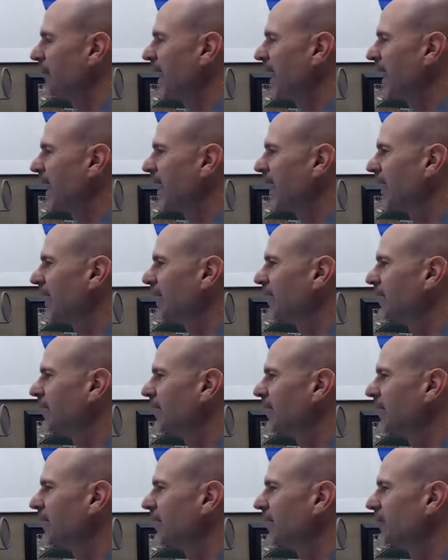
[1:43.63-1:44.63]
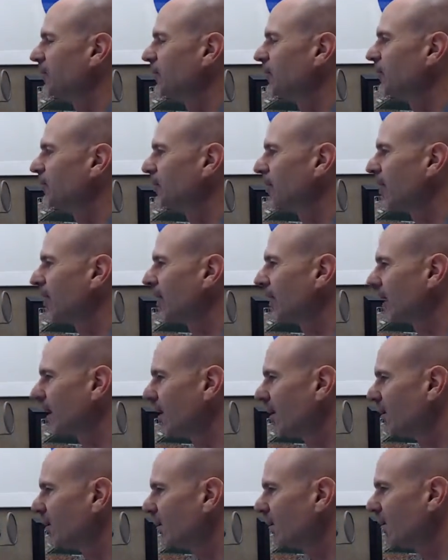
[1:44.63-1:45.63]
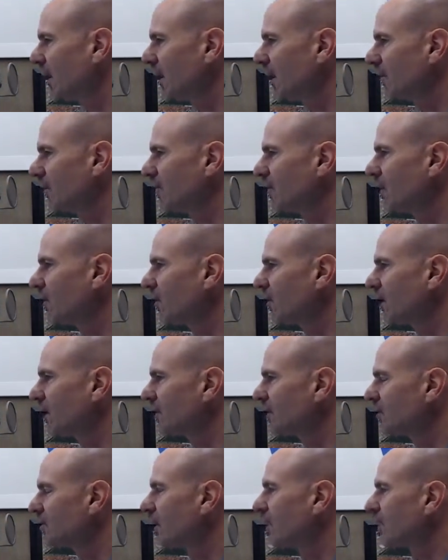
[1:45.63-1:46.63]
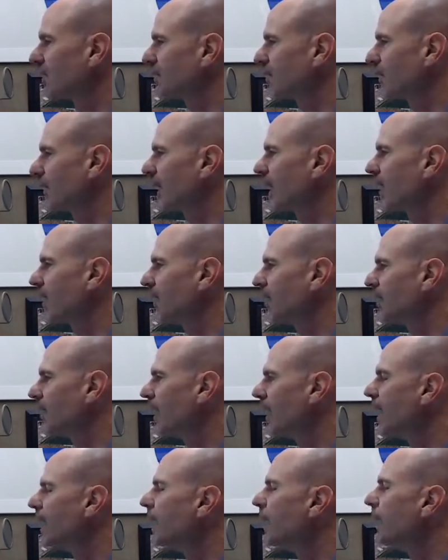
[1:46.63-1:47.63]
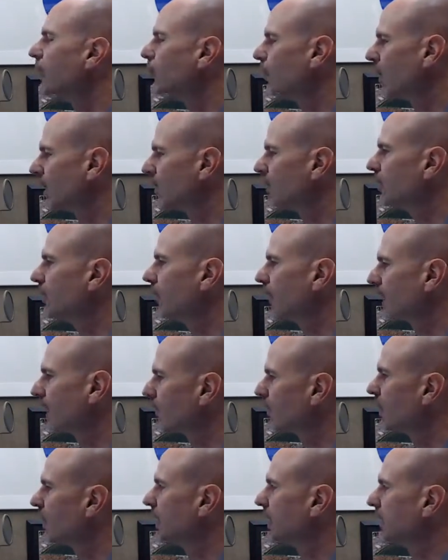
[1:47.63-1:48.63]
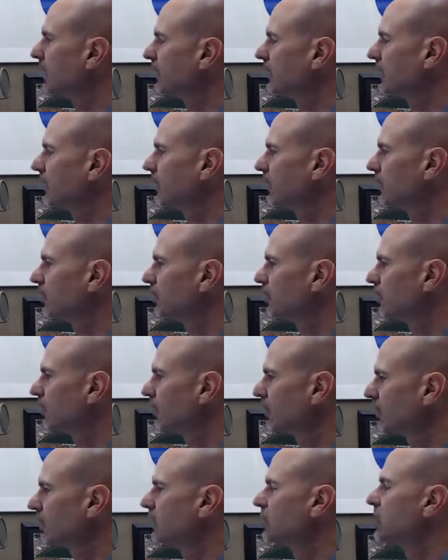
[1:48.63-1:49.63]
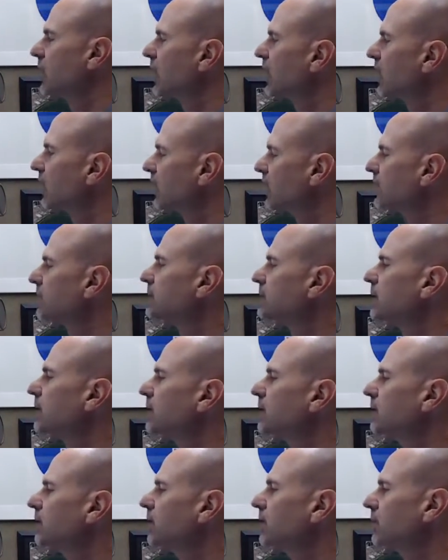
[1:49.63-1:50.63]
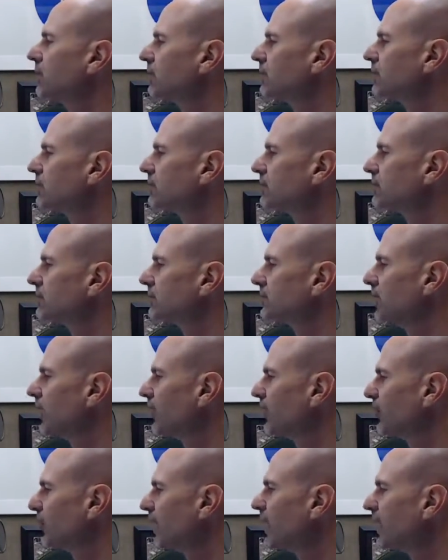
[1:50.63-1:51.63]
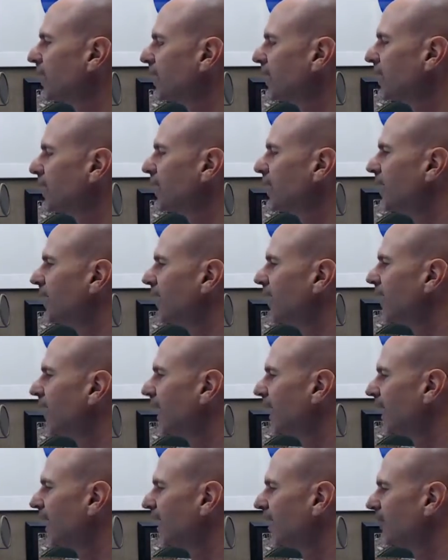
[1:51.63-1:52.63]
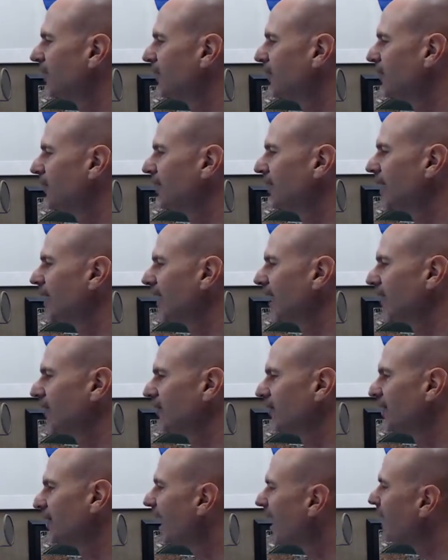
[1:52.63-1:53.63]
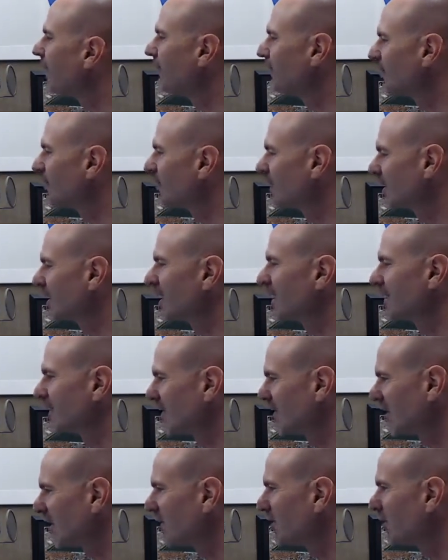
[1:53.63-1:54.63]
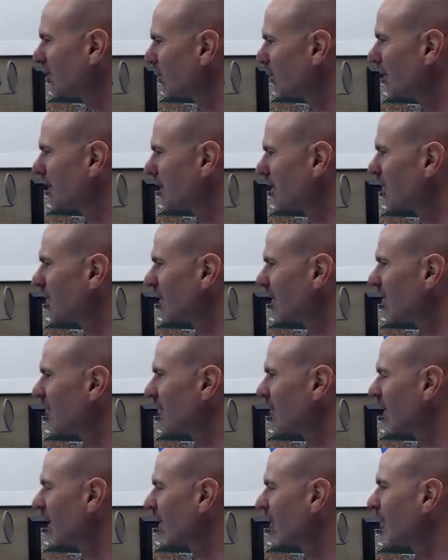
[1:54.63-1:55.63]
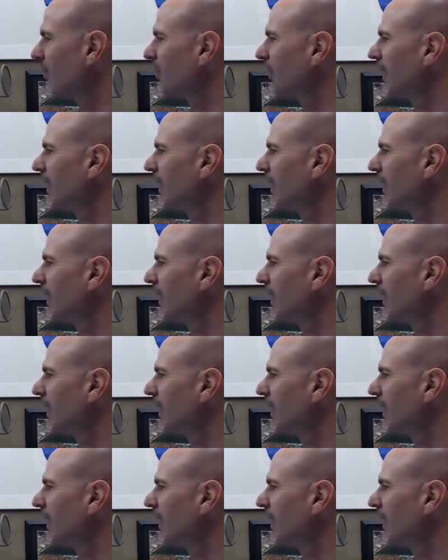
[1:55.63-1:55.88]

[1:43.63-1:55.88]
And Brandon Falcon talked about, well, you might want to consider the choker chain. And I said, thinking I've not ever really considered bringing one of them home.